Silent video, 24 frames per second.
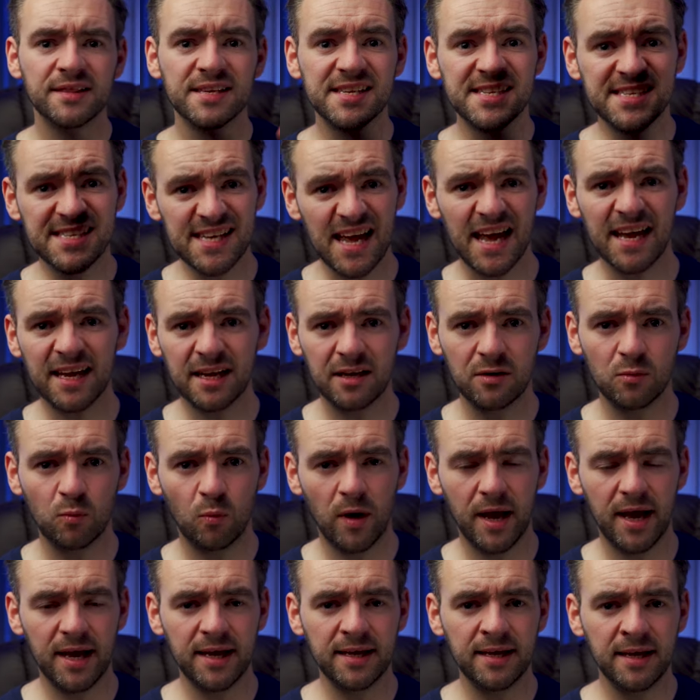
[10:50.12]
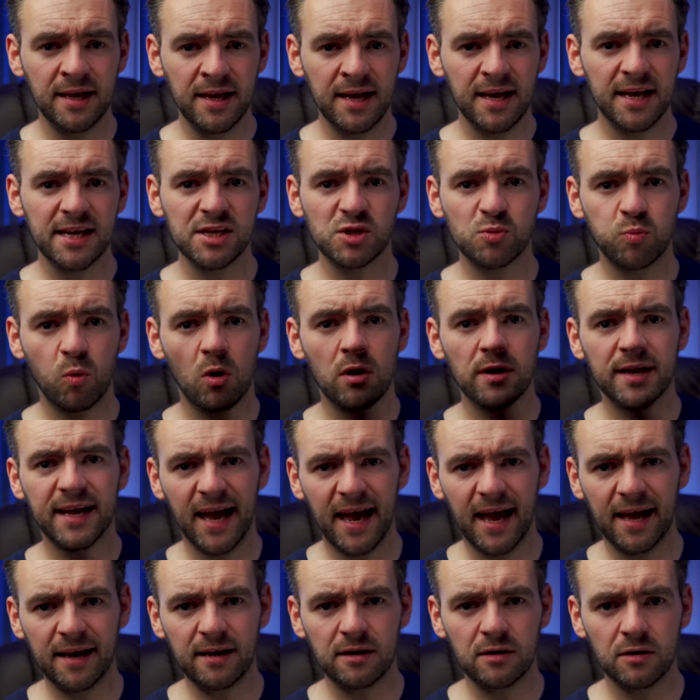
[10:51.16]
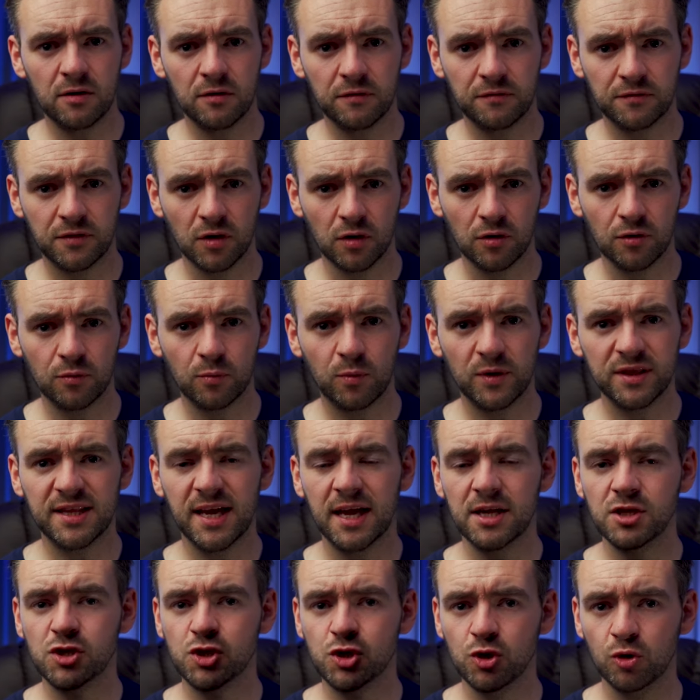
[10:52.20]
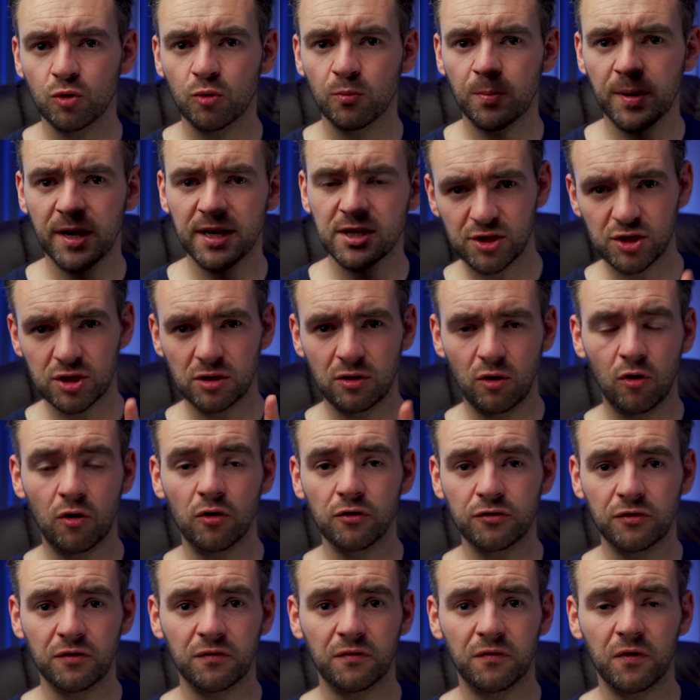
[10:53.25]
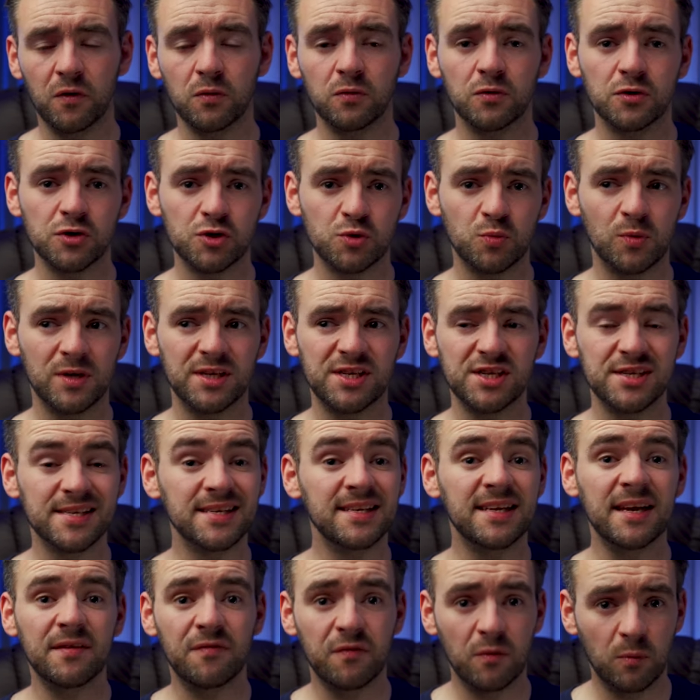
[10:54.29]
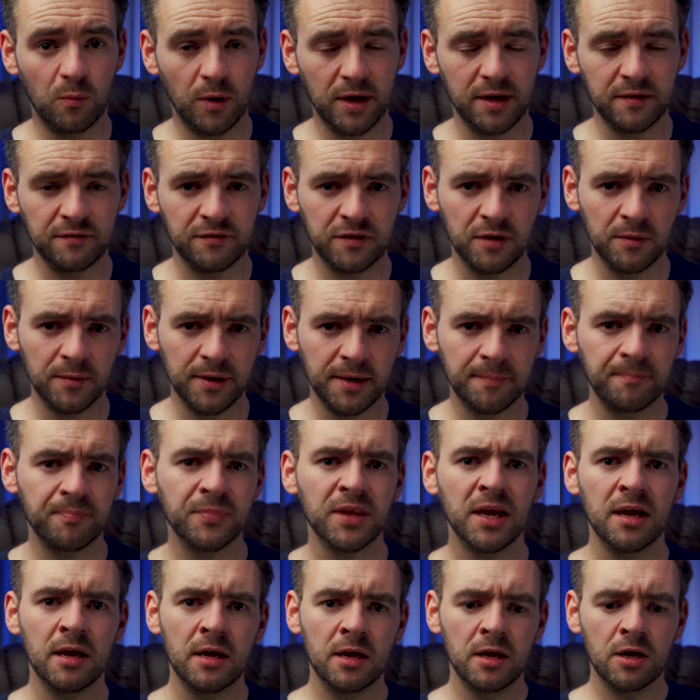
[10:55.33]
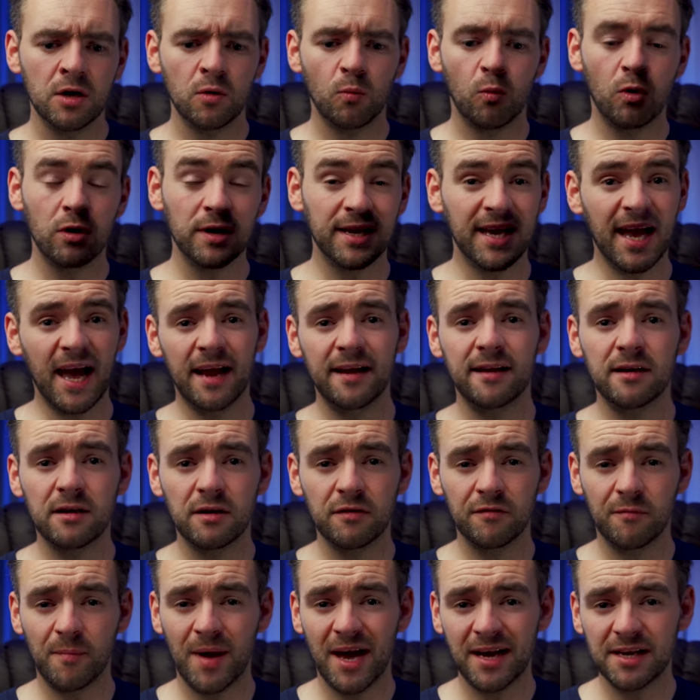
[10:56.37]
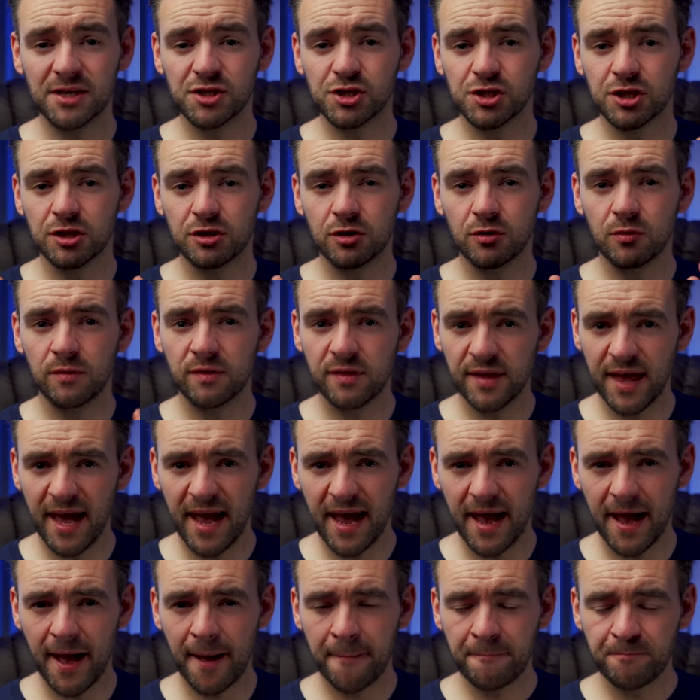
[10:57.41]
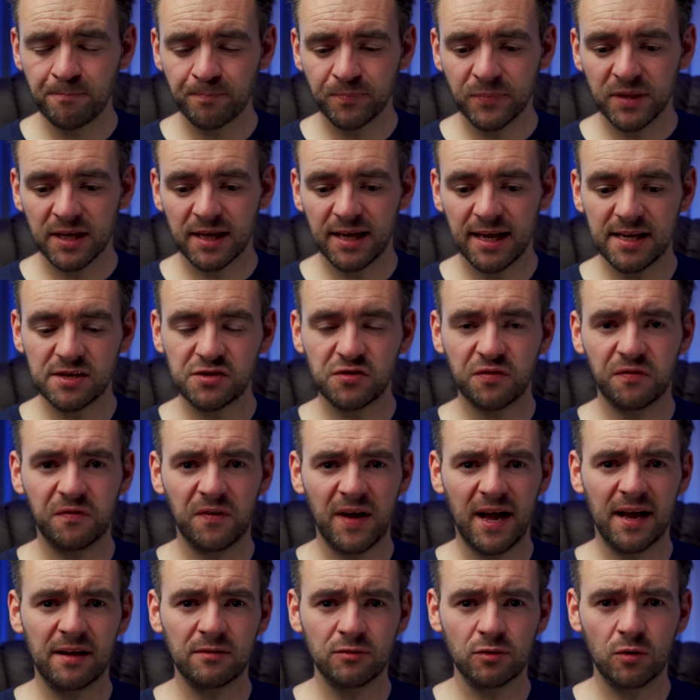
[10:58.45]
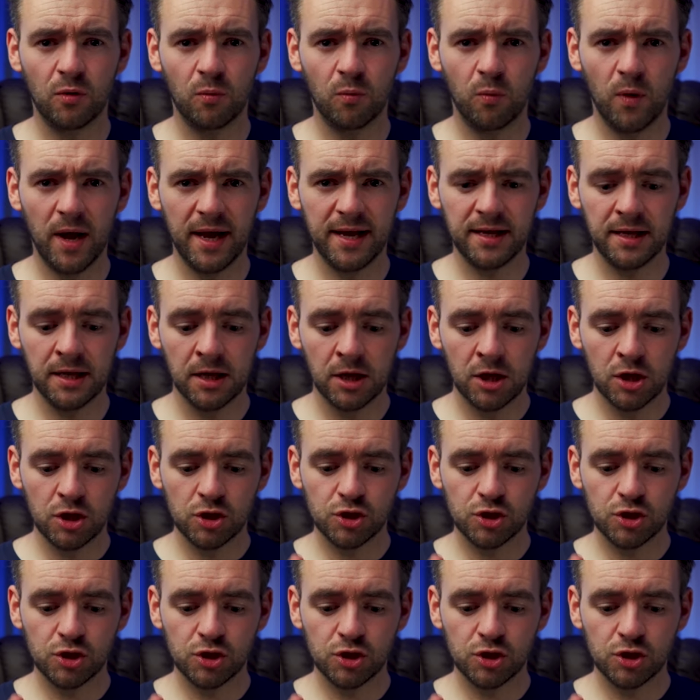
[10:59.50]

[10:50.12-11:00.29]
The second way is what Canon have done with their dual pixel autofocus, which is a different way of doing it. What Canon have managed to do there is found a way